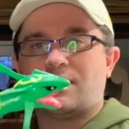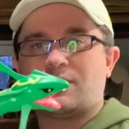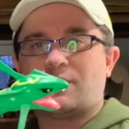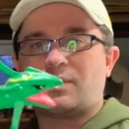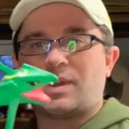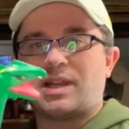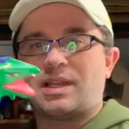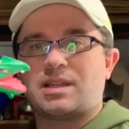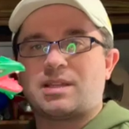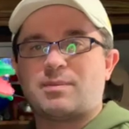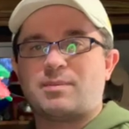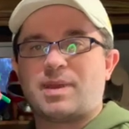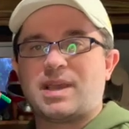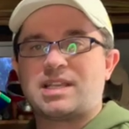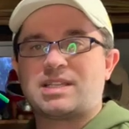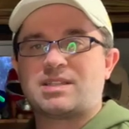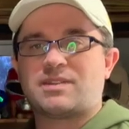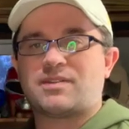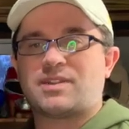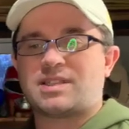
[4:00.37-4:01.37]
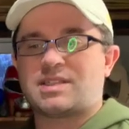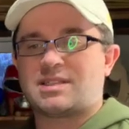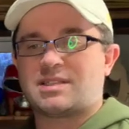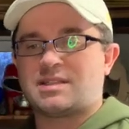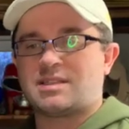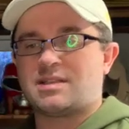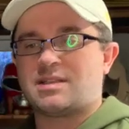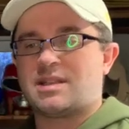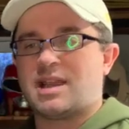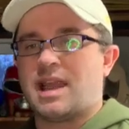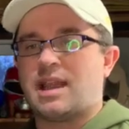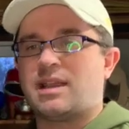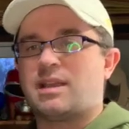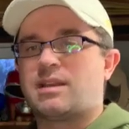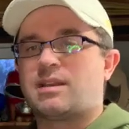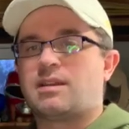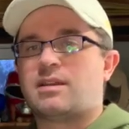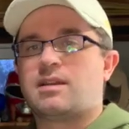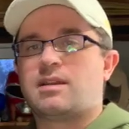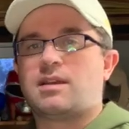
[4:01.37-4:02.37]
right at the base of his neck.
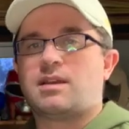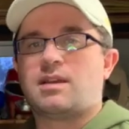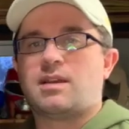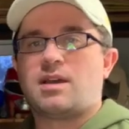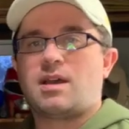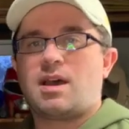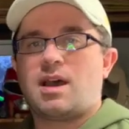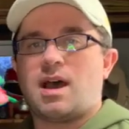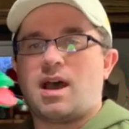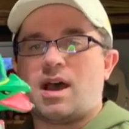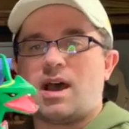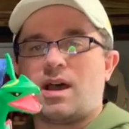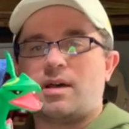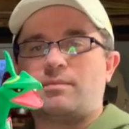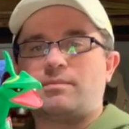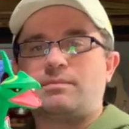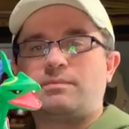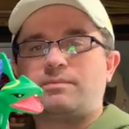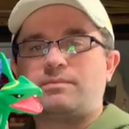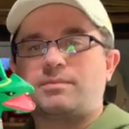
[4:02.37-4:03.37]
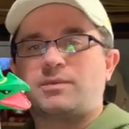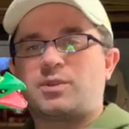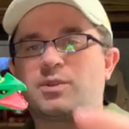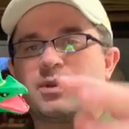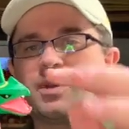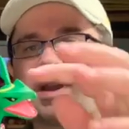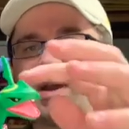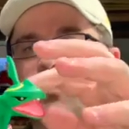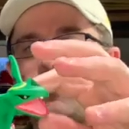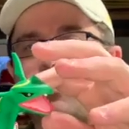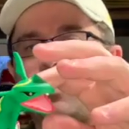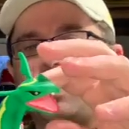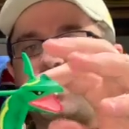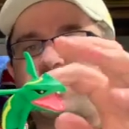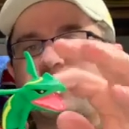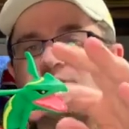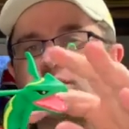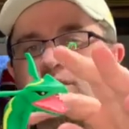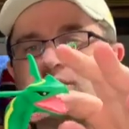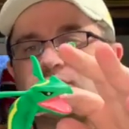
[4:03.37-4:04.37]
So we got
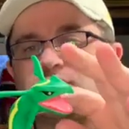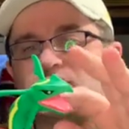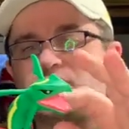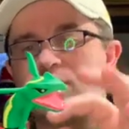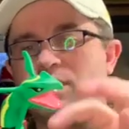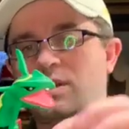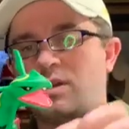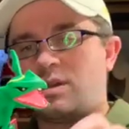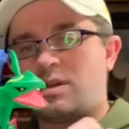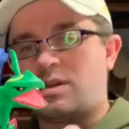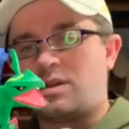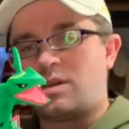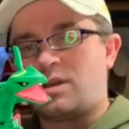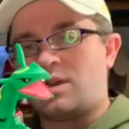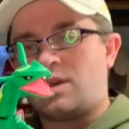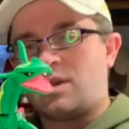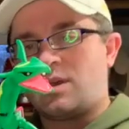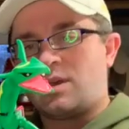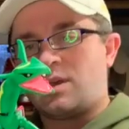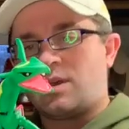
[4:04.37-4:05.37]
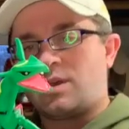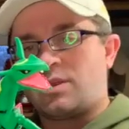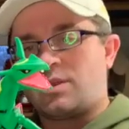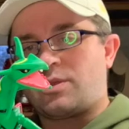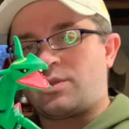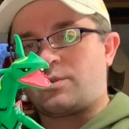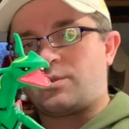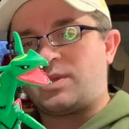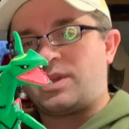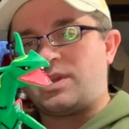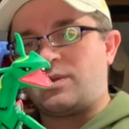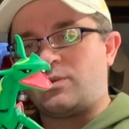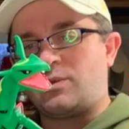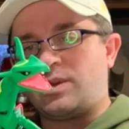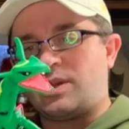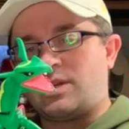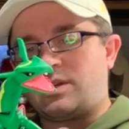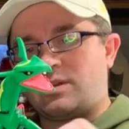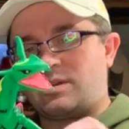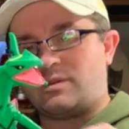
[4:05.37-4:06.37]
1, 2,
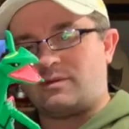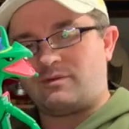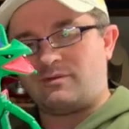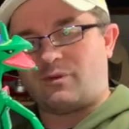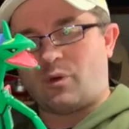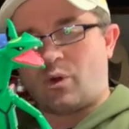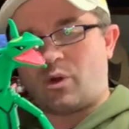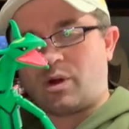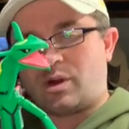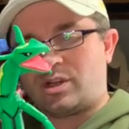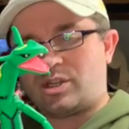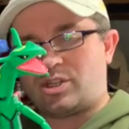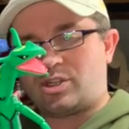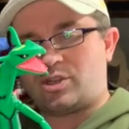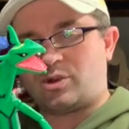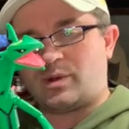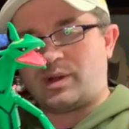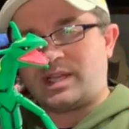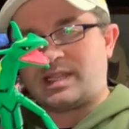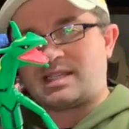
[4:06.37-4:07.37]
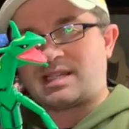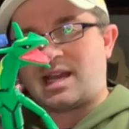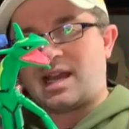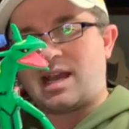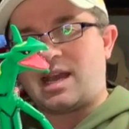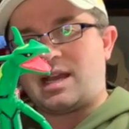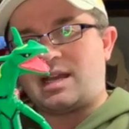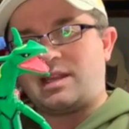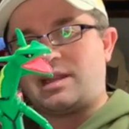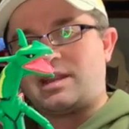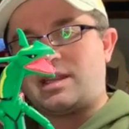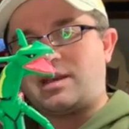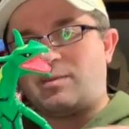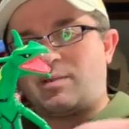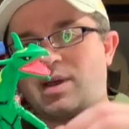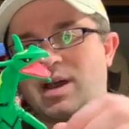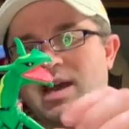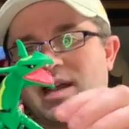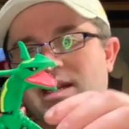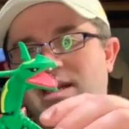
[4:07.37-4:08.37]
3, 4 joints on the
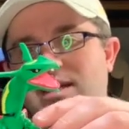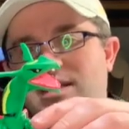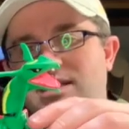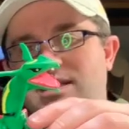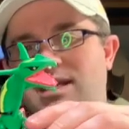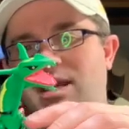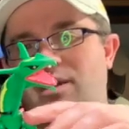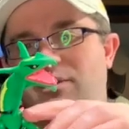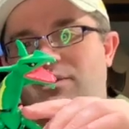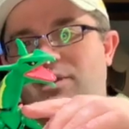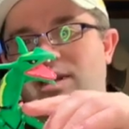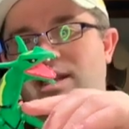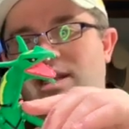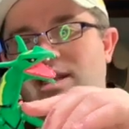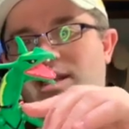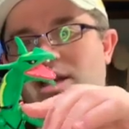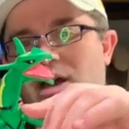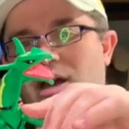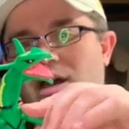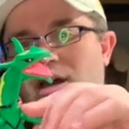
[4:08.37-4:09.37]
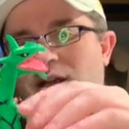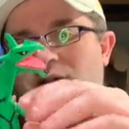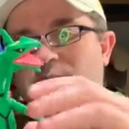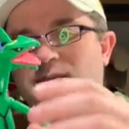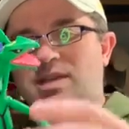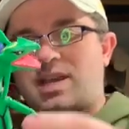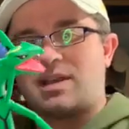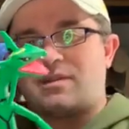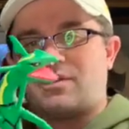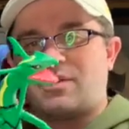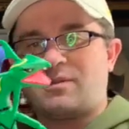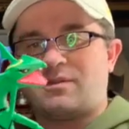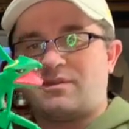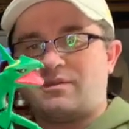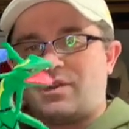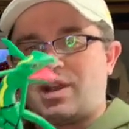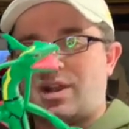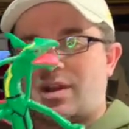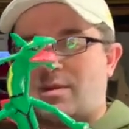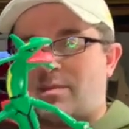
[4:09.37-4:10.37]
body itself, and then the arms have a
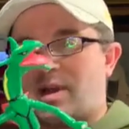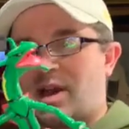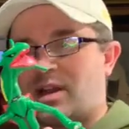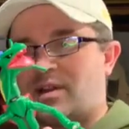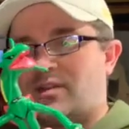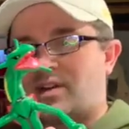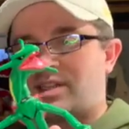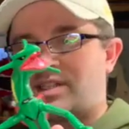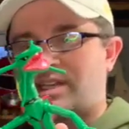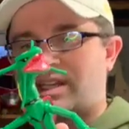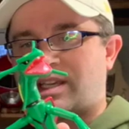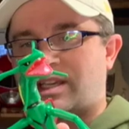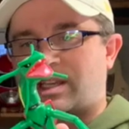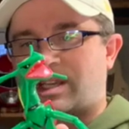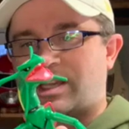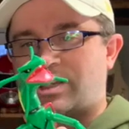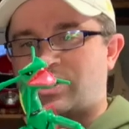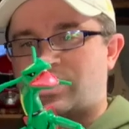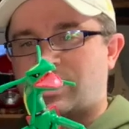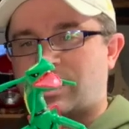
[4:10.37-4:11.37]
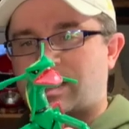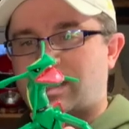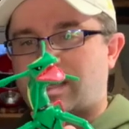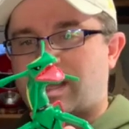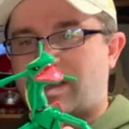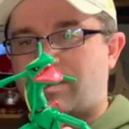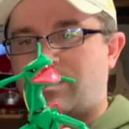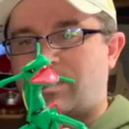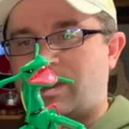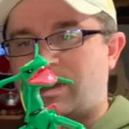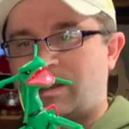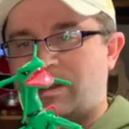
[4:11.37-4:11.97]
fair amount of articulation in them.